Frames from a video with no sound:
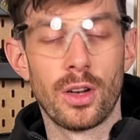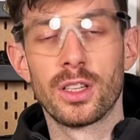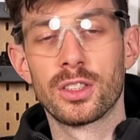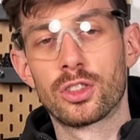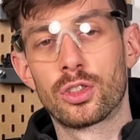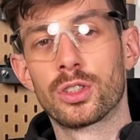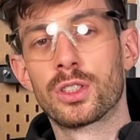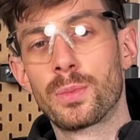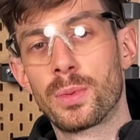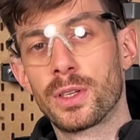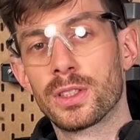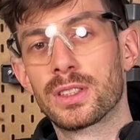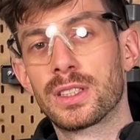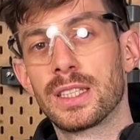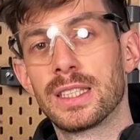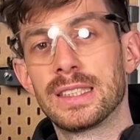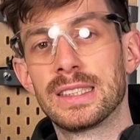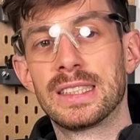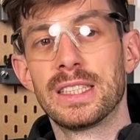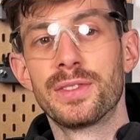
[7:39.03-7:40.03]
let's talk about
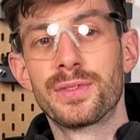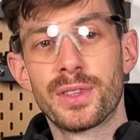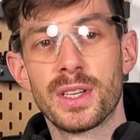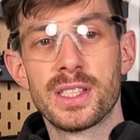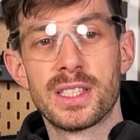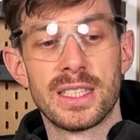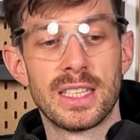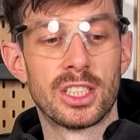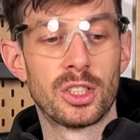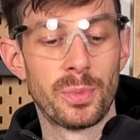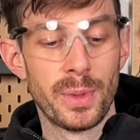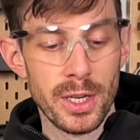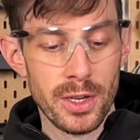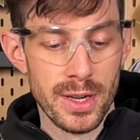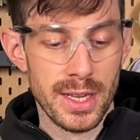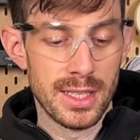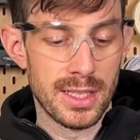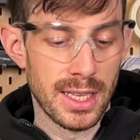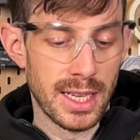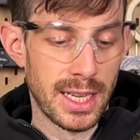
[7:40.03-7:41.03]
the difference in
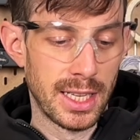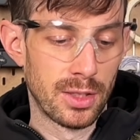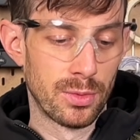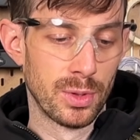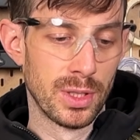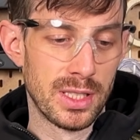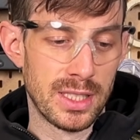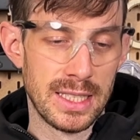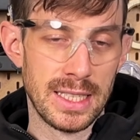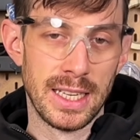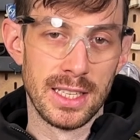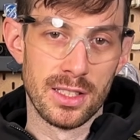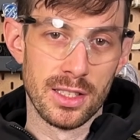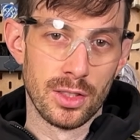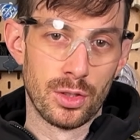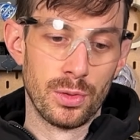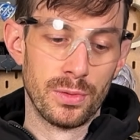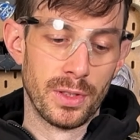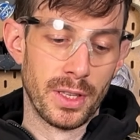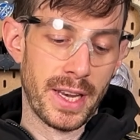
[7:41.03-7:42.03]
experience I had with the
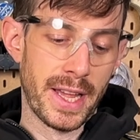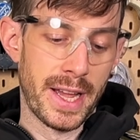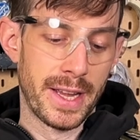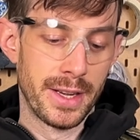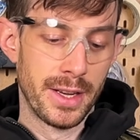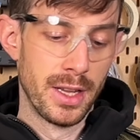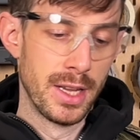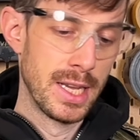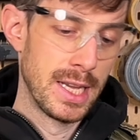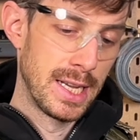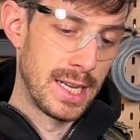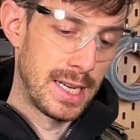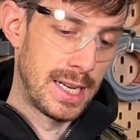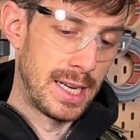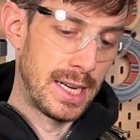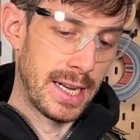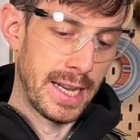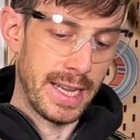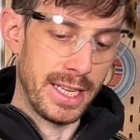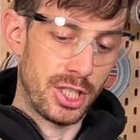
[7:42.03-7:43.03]
SSR249
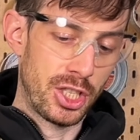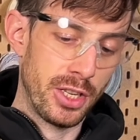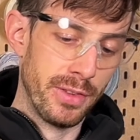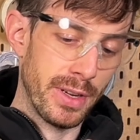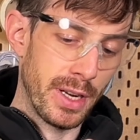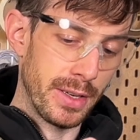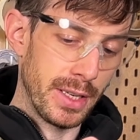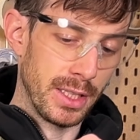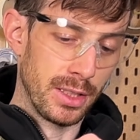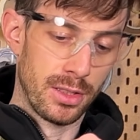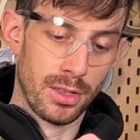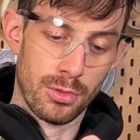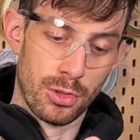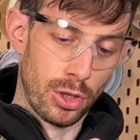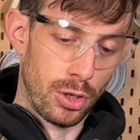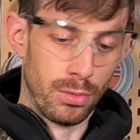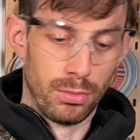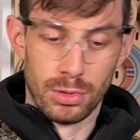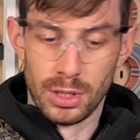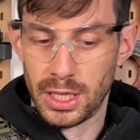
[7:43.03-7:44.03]
AEG variant.
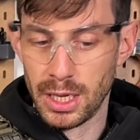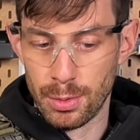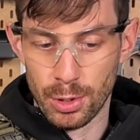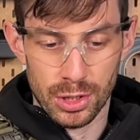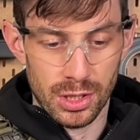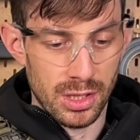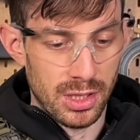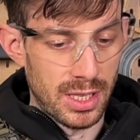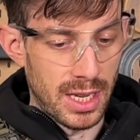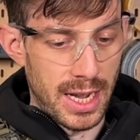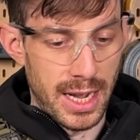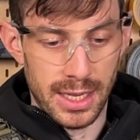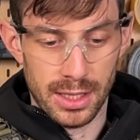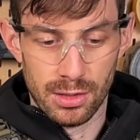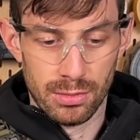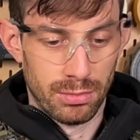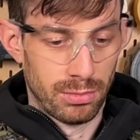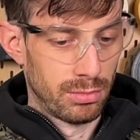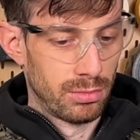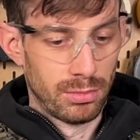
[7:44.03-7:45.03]
So gearbox inside,
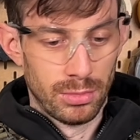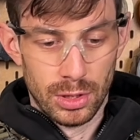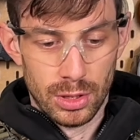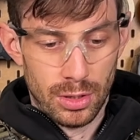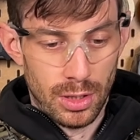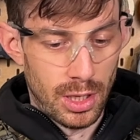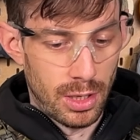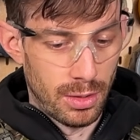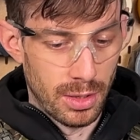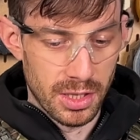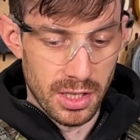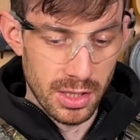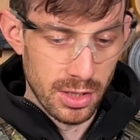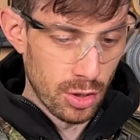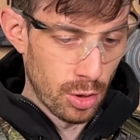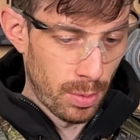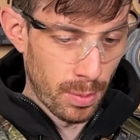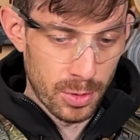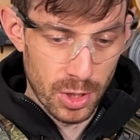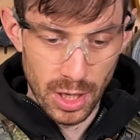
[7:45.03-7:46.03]
you know, our CNC
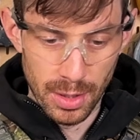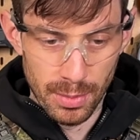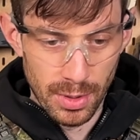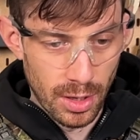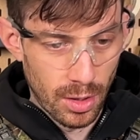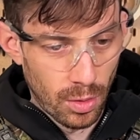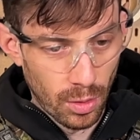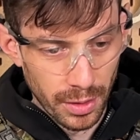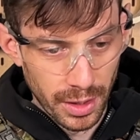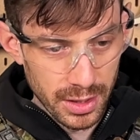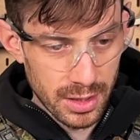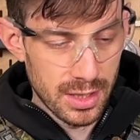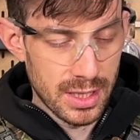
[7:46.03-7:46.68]
hop-up chamber, all that